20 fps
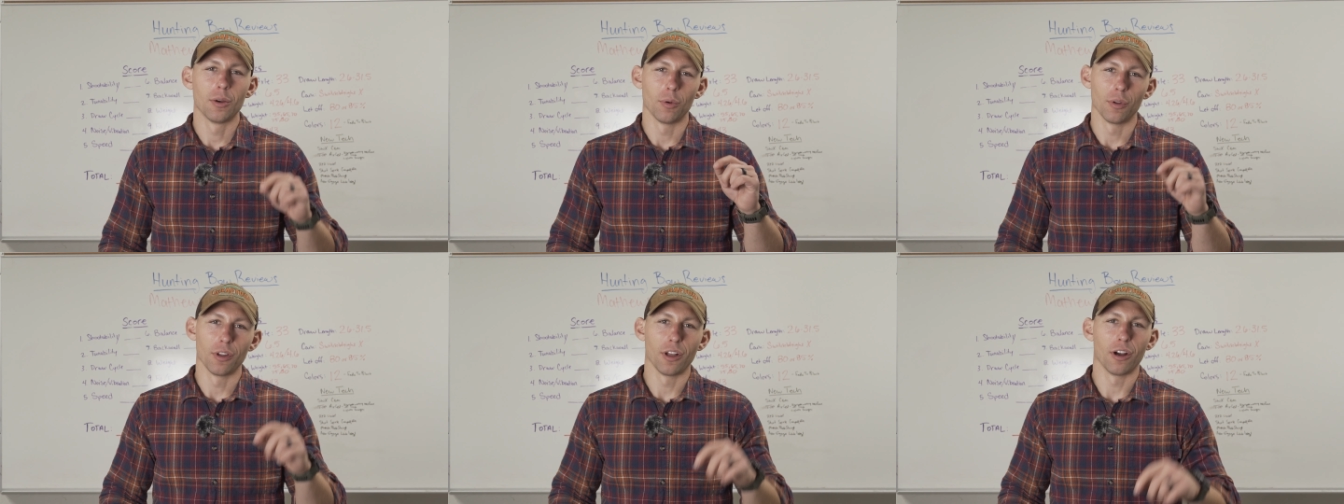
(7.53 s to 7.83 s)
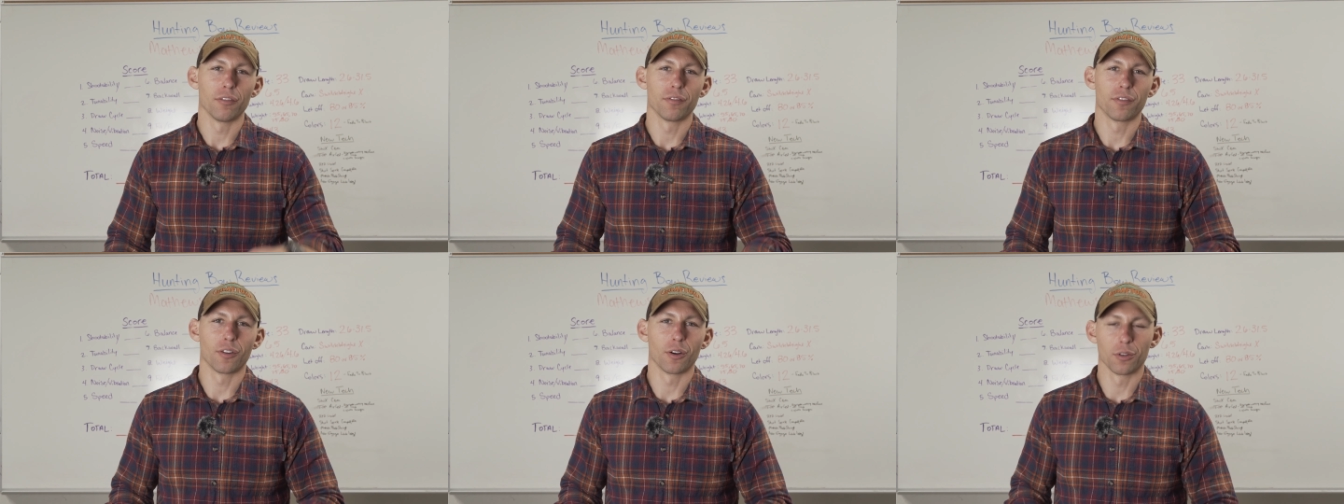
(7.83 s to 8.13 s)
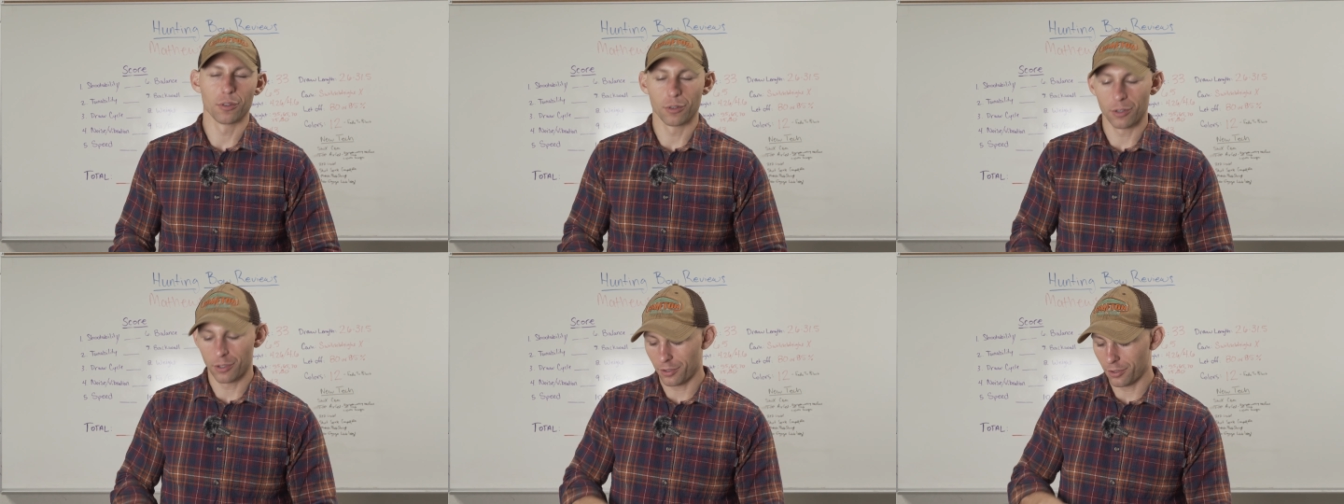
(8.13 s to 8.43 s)
Without
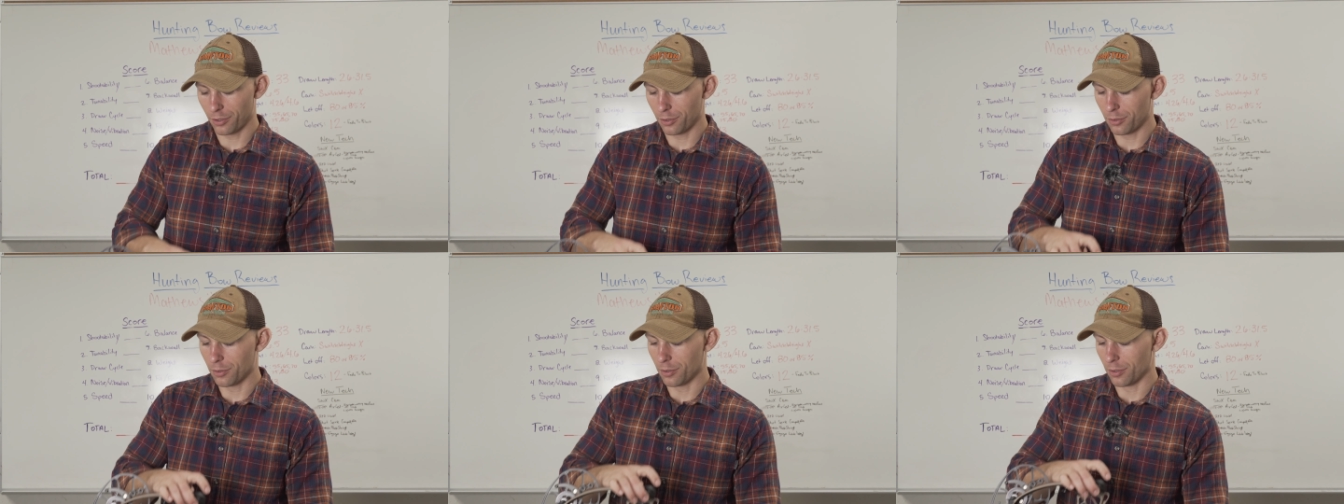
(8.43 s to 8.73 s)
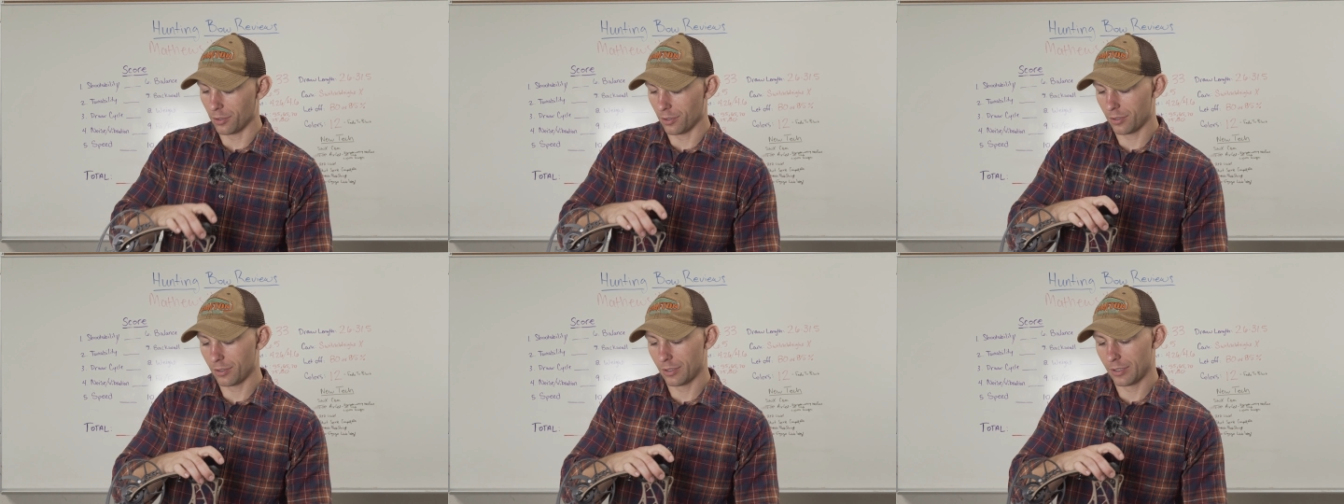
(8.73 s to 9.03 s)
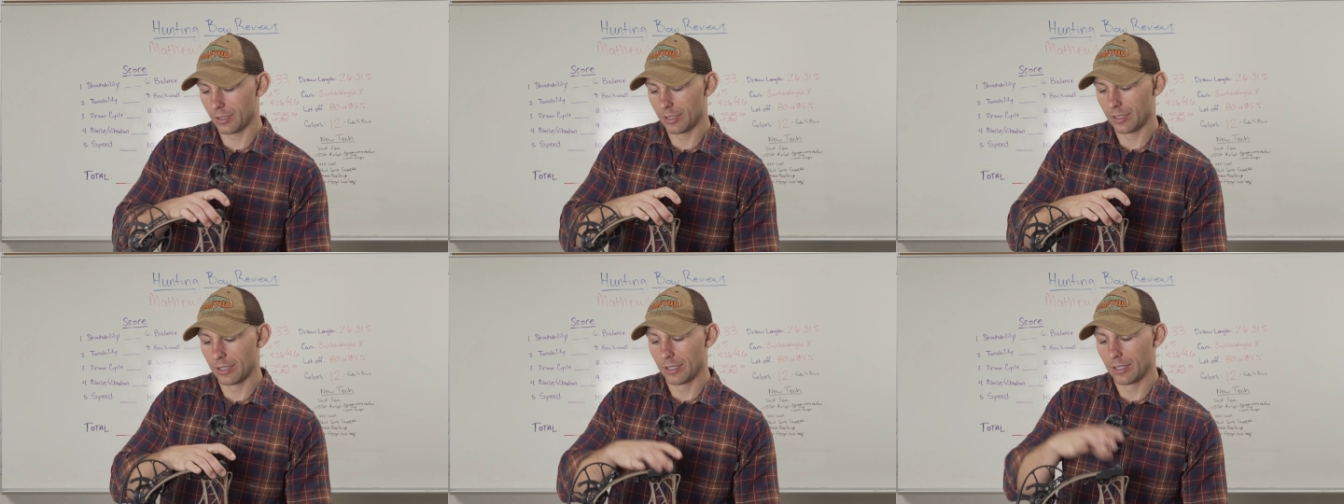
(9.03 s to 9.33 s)
further ado,
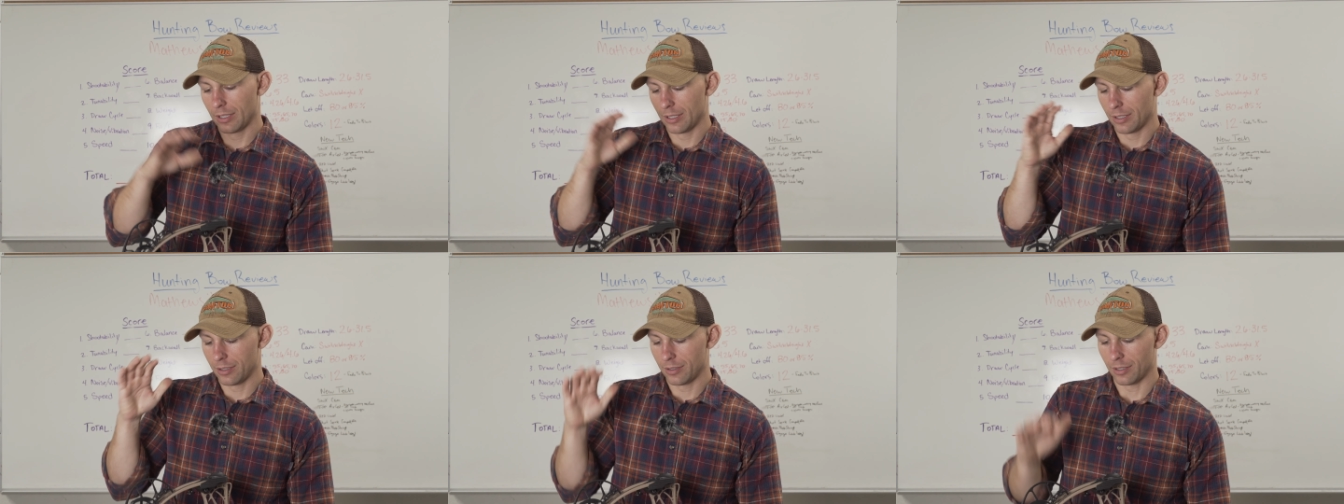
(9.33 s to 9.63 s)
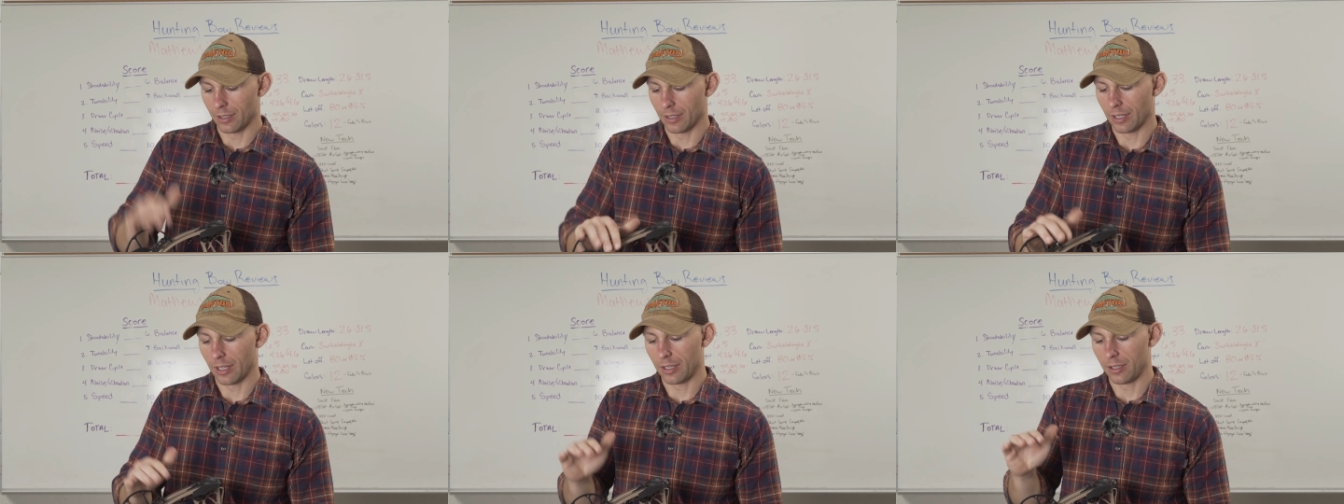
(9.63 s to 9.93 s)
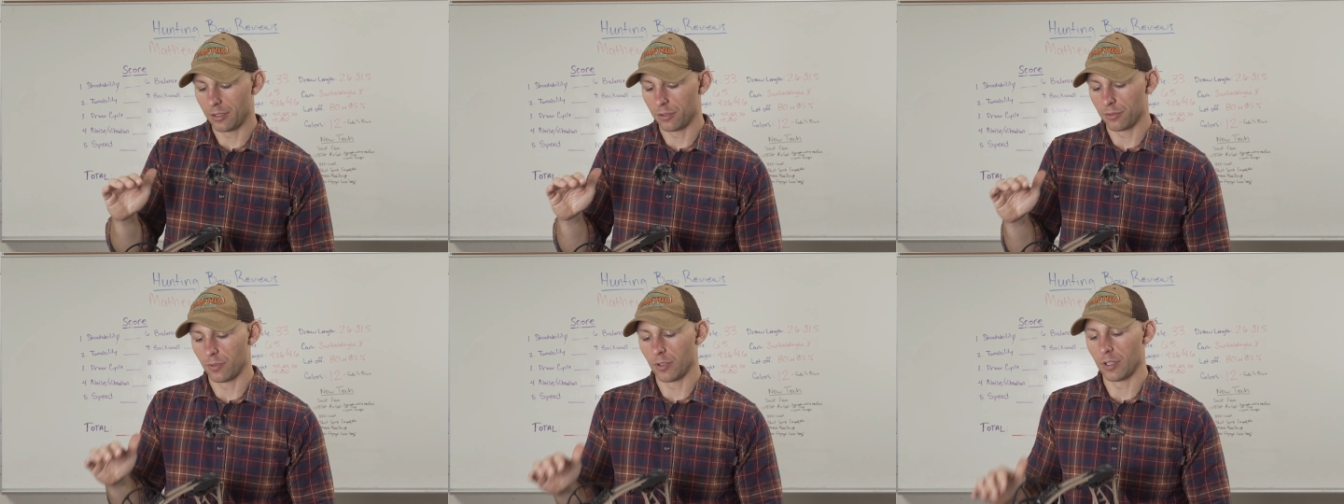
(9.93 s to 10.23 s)

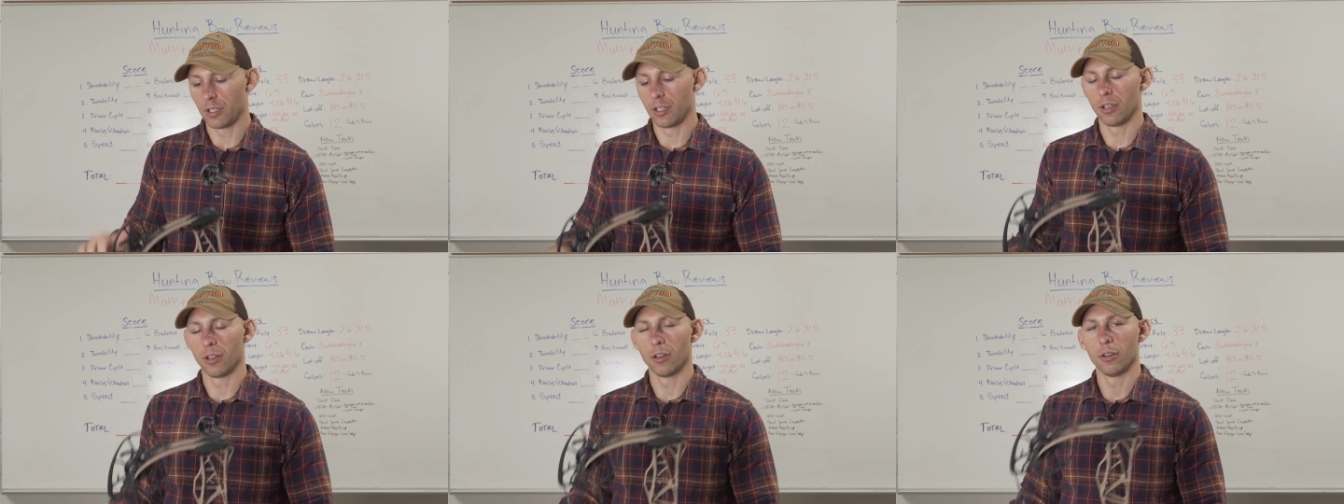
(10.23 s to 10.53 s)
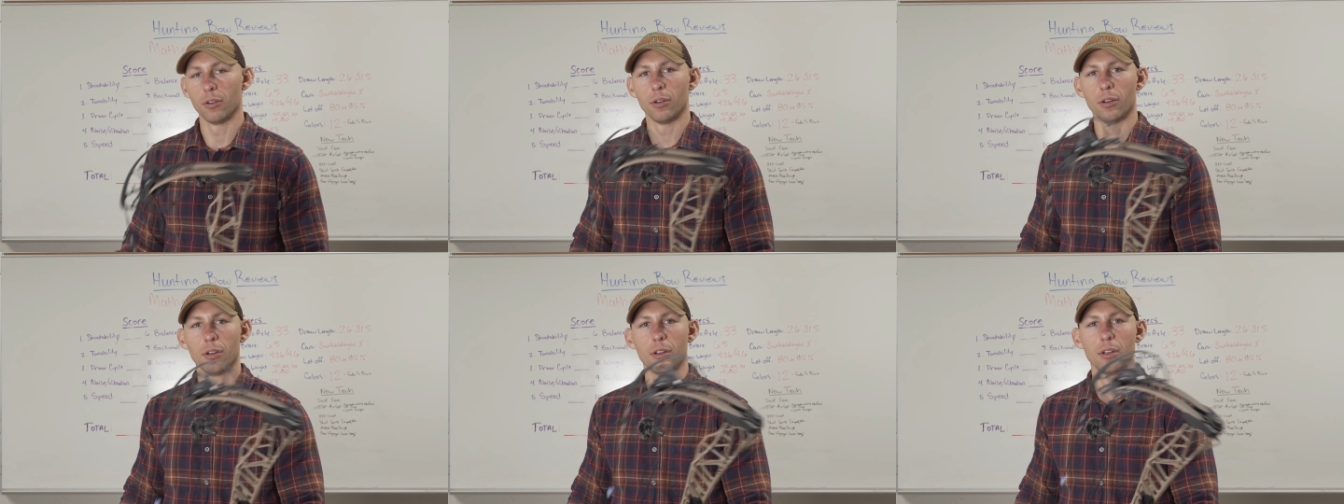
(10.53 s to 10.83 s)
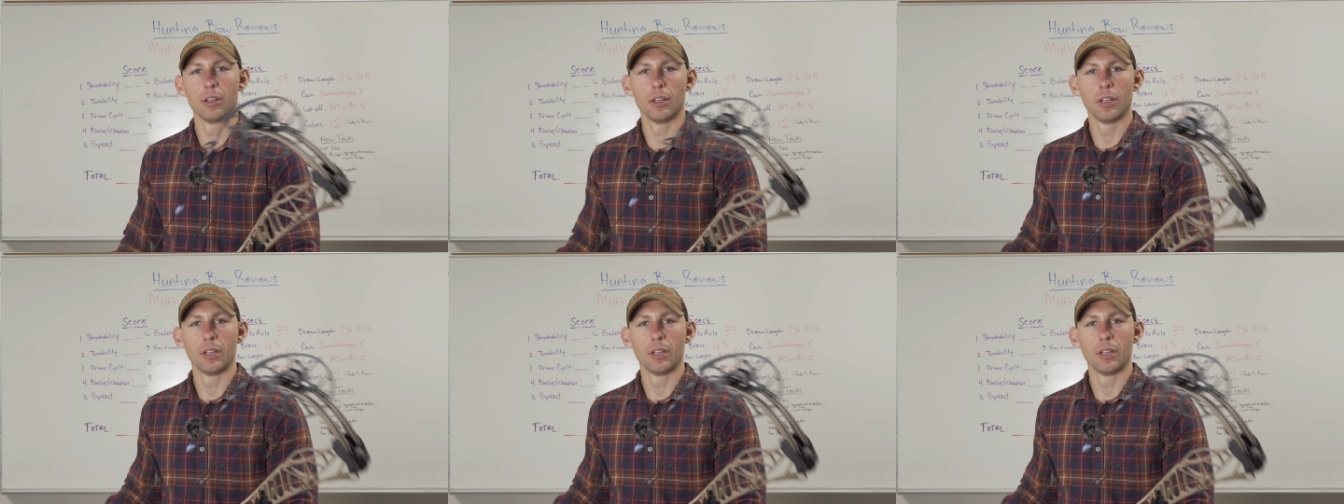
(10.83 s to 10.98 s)
today's video,